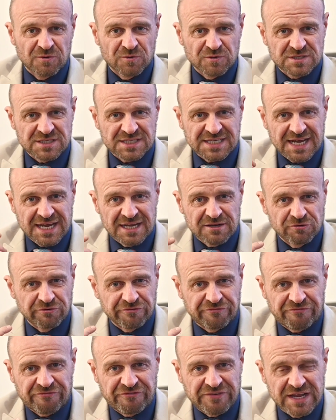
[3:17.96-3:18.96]
scared or
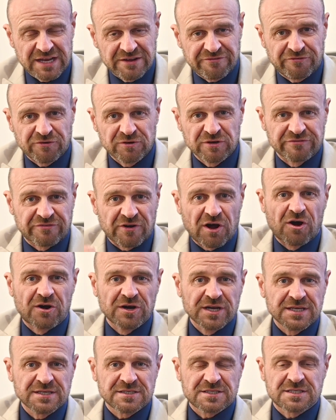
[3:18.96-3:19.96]
fearful of
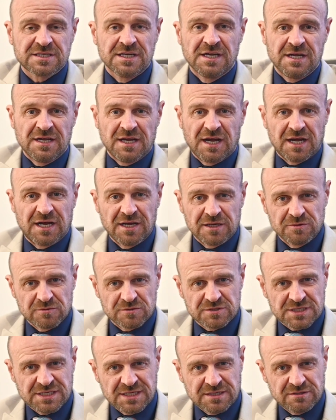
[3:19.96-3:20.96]
heights. You'll
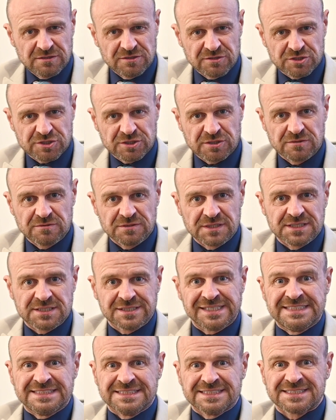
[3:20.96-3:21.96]
see that your child
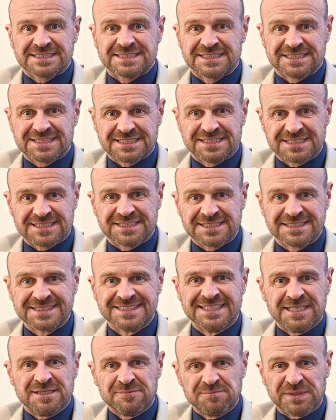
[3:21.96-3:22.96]
is starting to
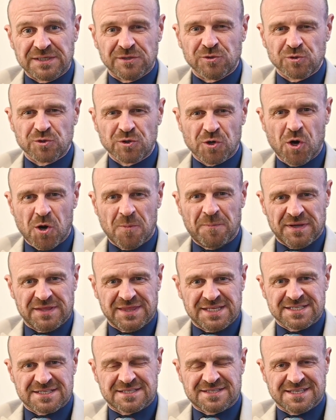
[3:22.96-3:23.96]
build up,
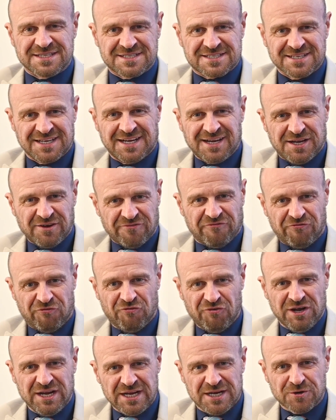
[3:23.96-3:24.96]
and there's this
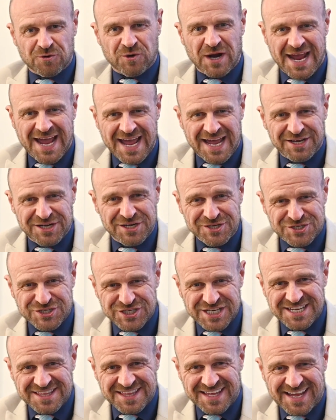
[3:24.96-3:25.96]
real
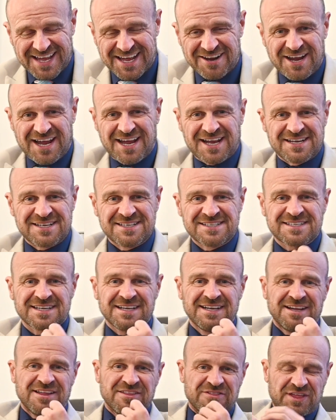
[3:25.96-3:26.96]
energy there, and
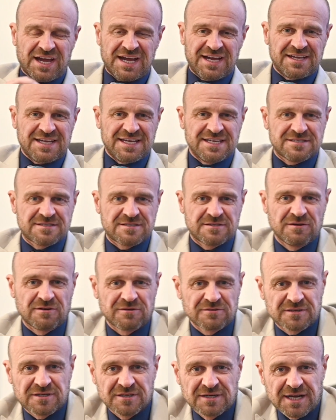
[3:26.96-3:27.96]
that is
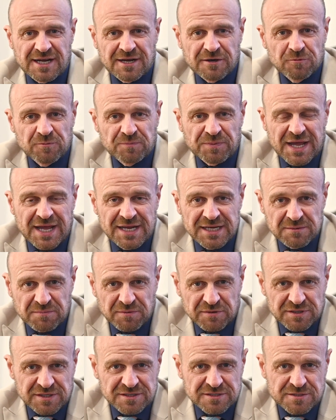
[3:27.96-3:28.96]
not going to help
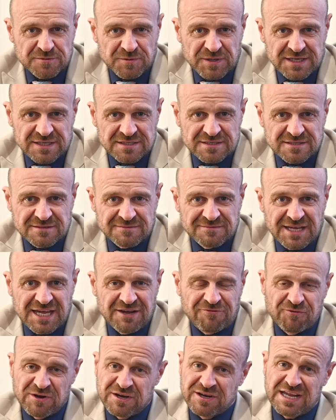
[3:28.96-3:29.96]
anybody to eat.
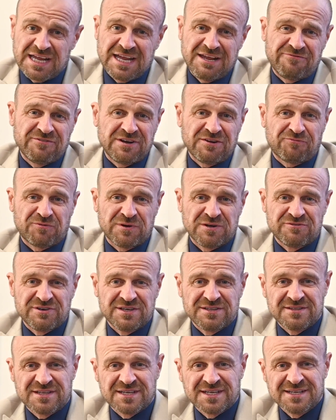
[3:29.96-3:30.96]
Even if we're
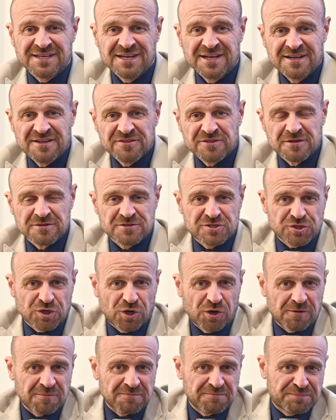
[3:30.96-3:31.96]
in the
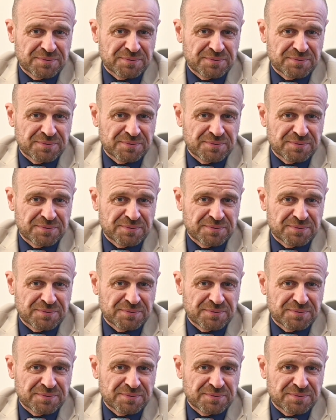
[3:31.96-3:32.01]
top